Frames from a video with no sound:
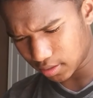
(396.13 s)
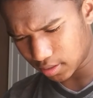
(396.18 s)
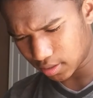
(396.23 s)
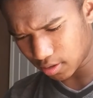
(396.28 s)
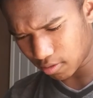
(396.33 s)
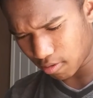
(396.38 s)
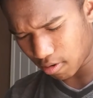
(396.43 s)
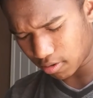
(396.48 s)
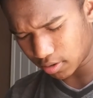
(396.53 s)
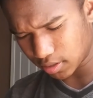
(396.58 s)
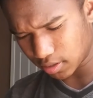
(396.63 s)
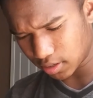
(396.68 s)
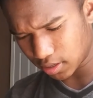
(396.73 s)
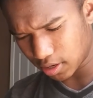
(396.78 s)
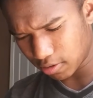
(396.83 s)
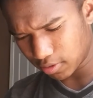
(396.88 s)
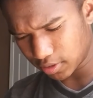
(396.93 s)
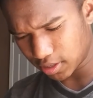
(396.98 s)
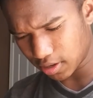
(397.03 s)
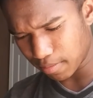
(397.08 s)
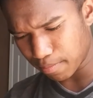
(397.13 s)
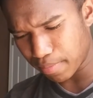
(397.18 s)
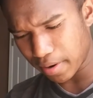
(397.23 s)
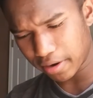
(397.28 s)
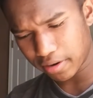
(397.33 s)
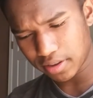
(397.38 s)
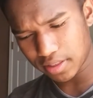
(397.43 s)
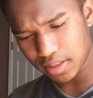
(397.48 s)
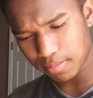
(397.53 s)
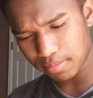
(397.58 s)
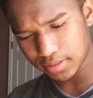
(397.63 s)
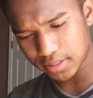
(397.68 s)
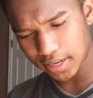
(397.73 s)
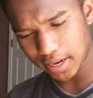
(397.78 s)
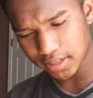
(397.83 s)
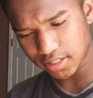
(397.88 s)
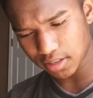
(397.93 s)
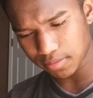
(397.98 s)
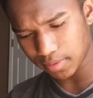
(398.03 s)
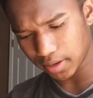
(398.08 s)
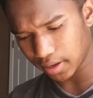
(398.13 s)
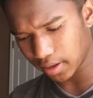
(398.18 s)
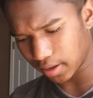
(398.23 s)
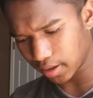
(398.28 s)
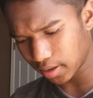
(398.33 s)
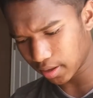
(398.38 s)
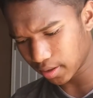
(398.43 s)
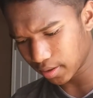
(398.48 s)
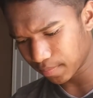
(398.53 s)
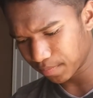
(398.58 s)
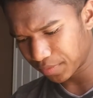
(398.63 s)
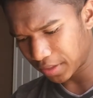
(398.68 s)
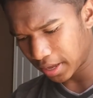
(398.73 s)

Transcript: So it was your barrier that protected me, huh?